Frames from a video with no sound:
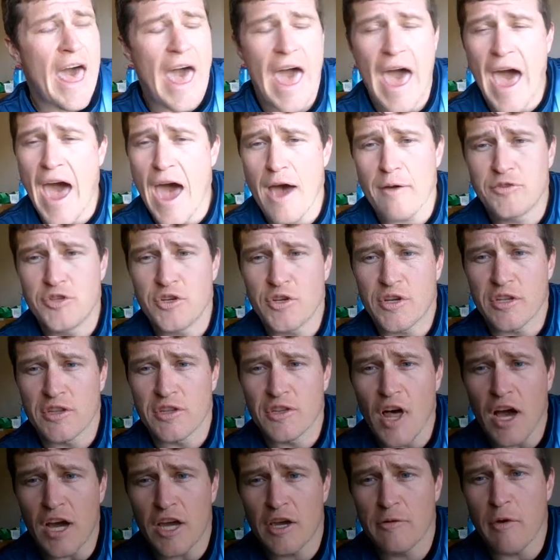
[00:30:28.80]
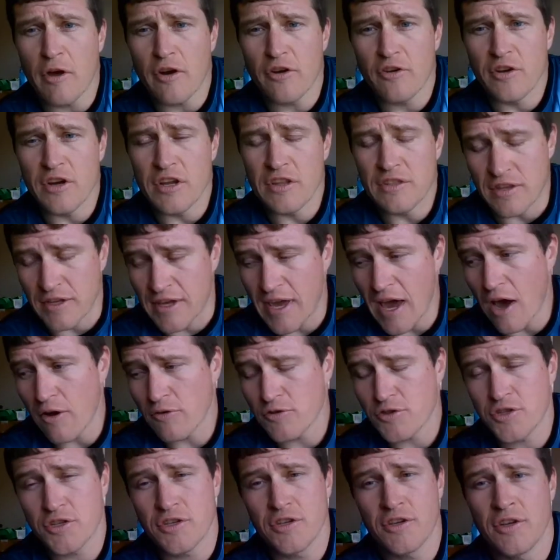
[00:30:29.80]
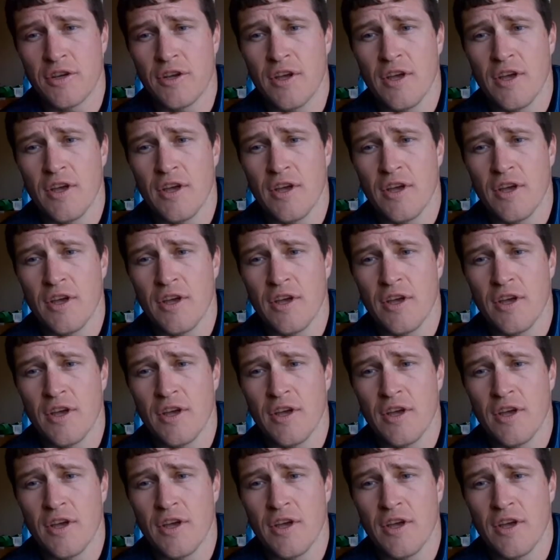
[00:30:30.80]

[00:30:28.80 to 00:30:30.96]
abs, you can lock them underneath the couch.